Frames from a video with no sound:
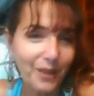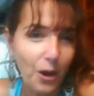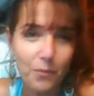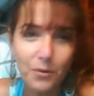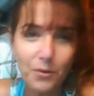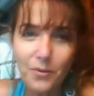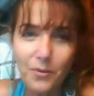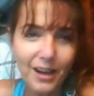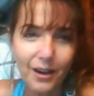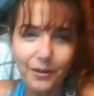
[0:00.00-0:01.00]

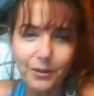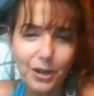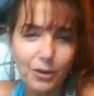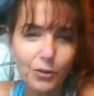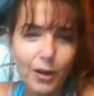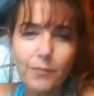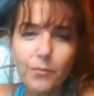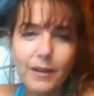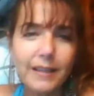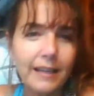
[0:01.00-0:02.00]
Try to
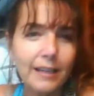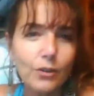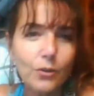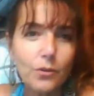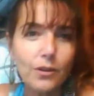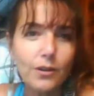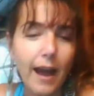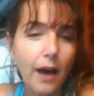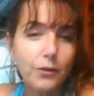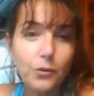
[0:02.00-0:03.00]
bring the
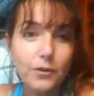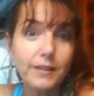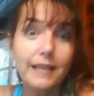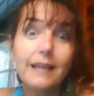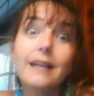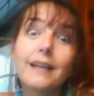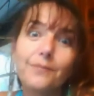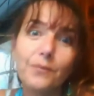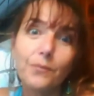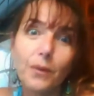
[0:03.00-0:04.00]
outdoors
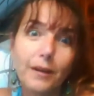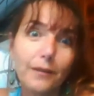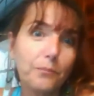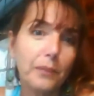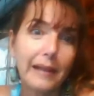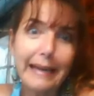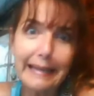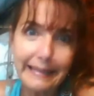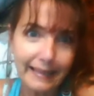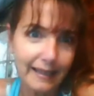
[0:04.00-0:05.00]
in. Bring
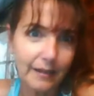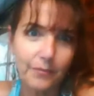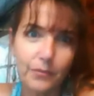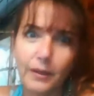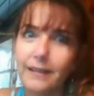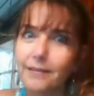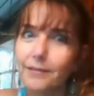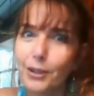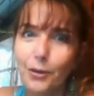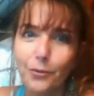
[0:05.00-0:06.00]
plants in.
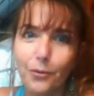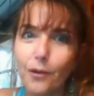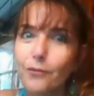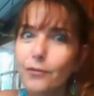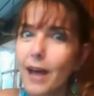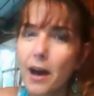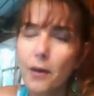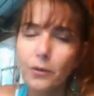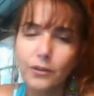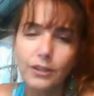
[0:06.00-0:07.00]
Grow
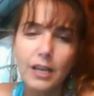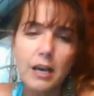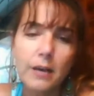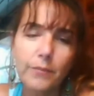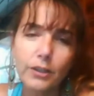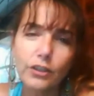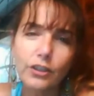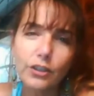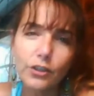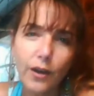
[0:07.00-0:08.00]
flowers. But
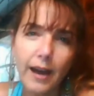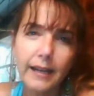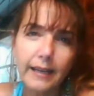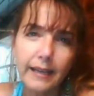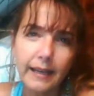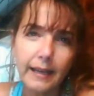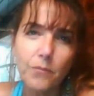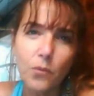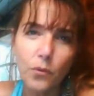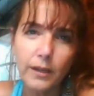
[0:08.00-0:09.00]
just try to
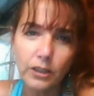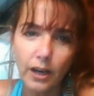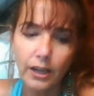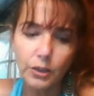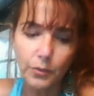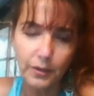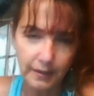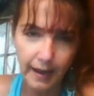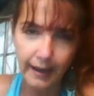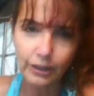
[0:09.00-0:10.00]
get more in touch with
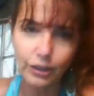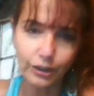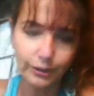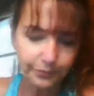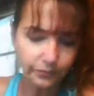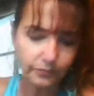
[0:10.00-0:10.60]
nature.